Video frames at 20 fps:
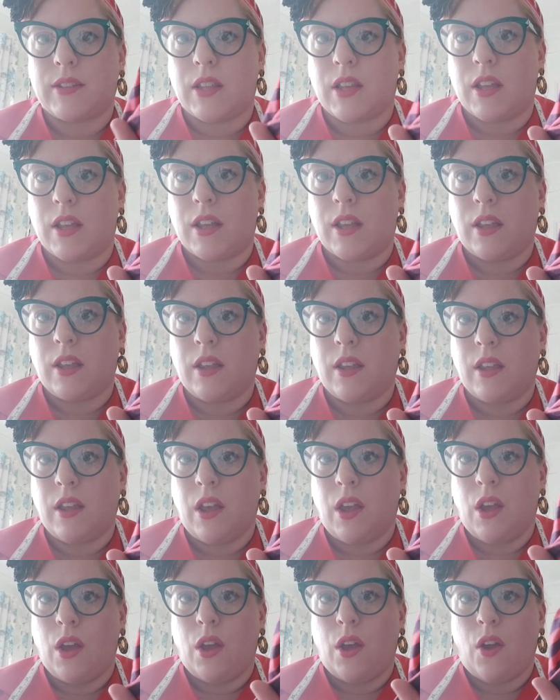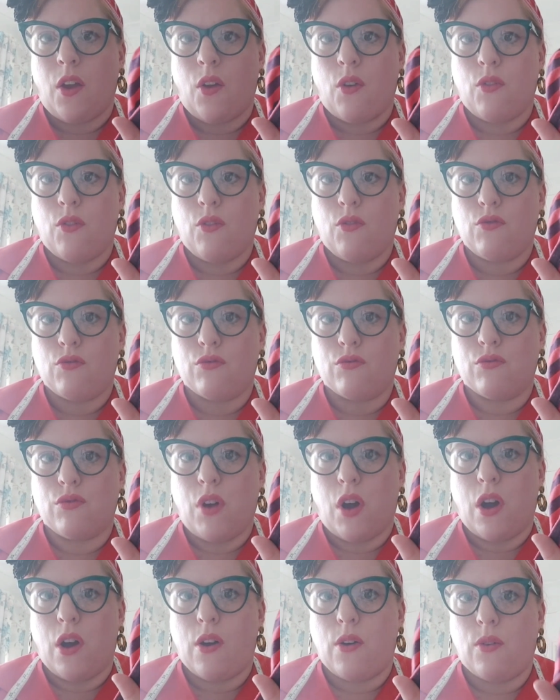the
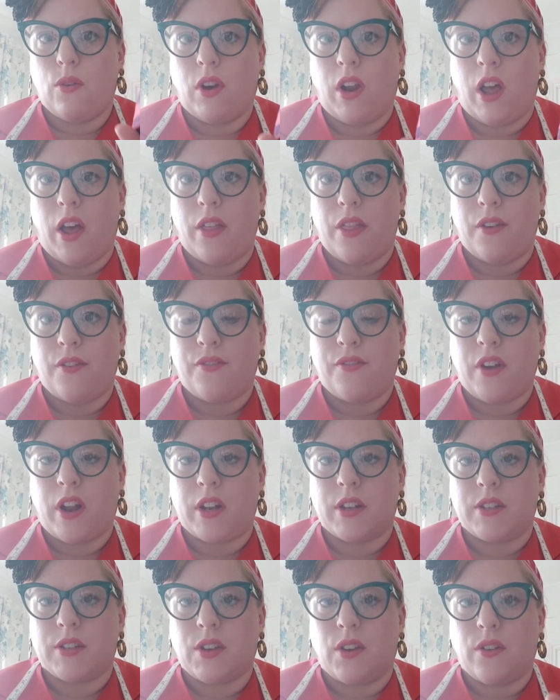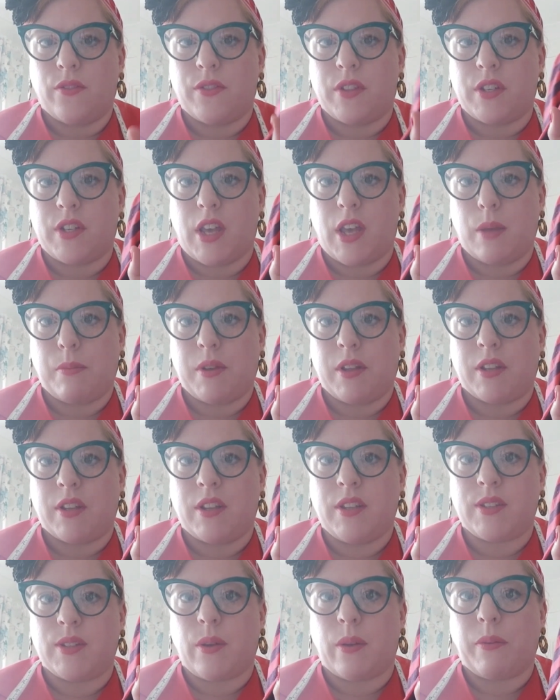roll at the front of the turban.
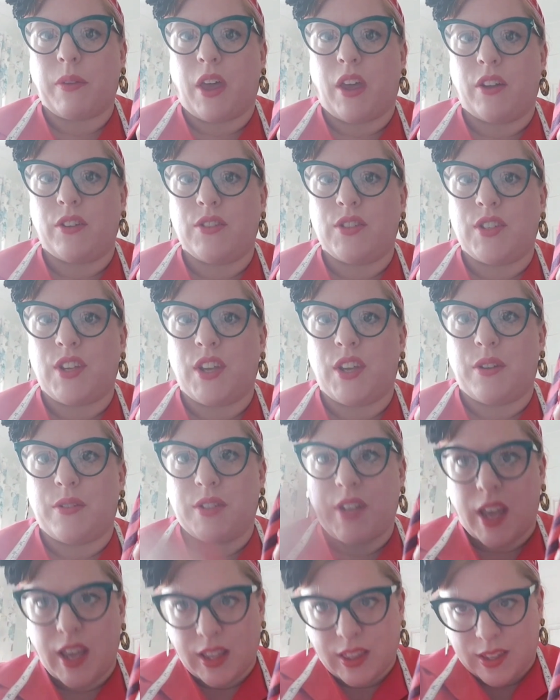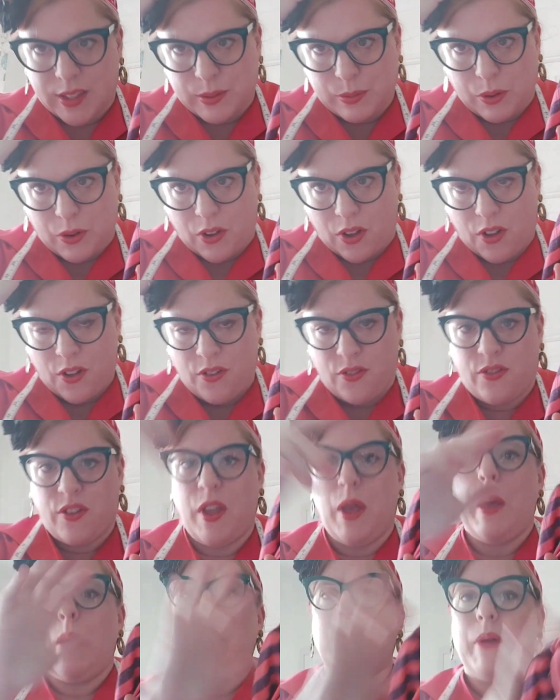So I'm going to take this one off,
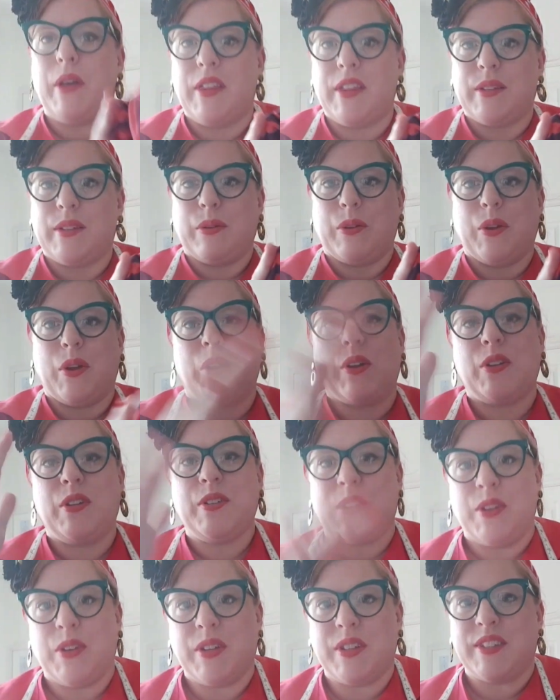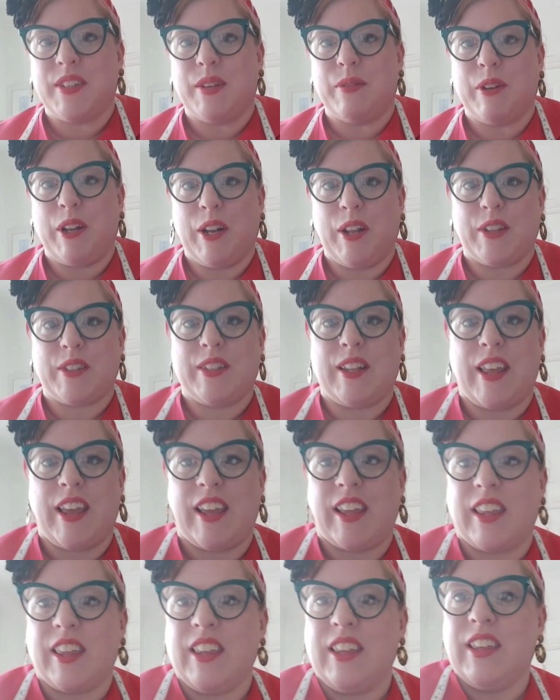put this one on so you can see what it looks
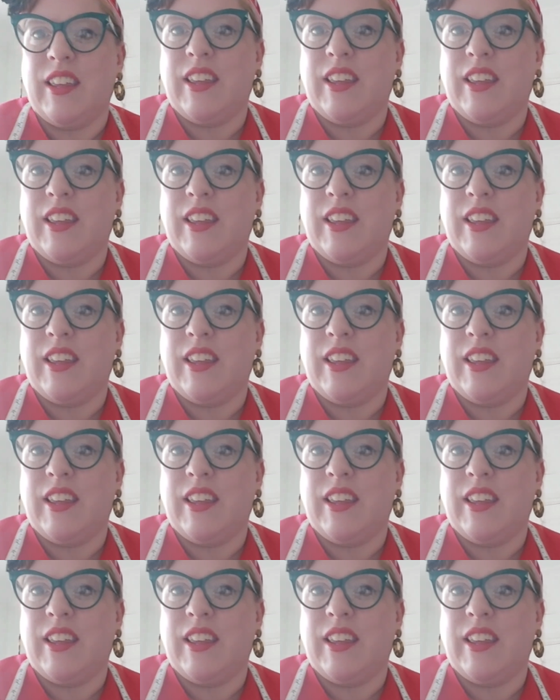like.